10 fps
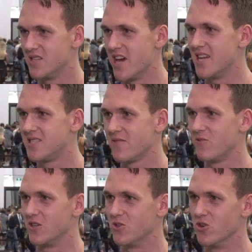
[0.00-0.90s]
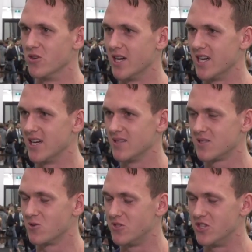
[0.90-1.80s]
Yeah, it's definitely good.
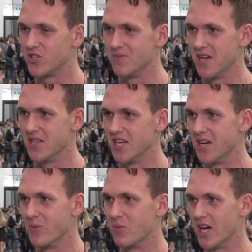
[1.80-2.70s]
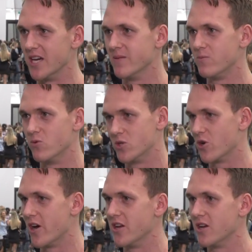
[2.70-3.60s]
It's a good system down there. We
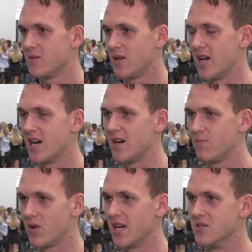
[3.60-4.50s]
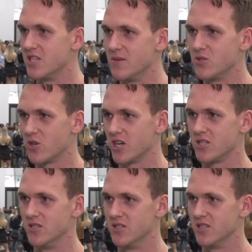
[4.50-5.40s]
try to play the same
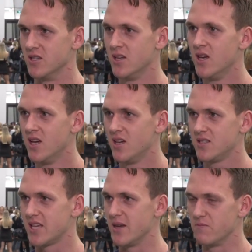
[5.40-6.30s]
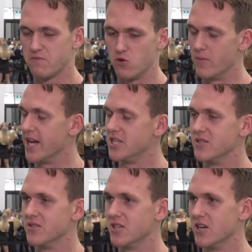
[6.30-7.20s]
structures and same
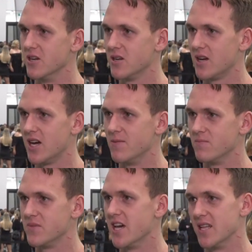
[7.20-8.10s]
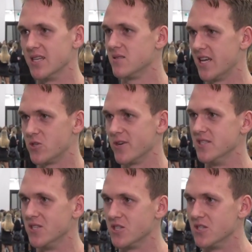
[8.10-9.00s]
formation. So, that
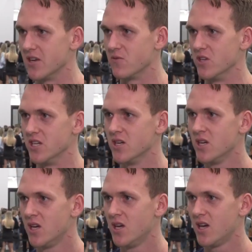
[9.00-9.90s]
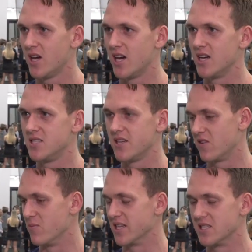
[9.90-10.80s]
transition definitely
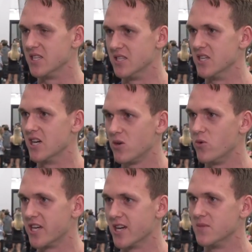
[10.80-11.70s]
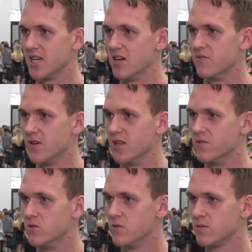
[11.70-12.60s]
makes it easier when you come to AFL
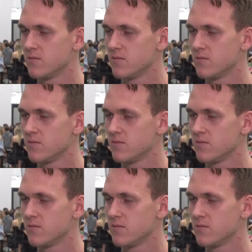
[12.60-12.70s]
level.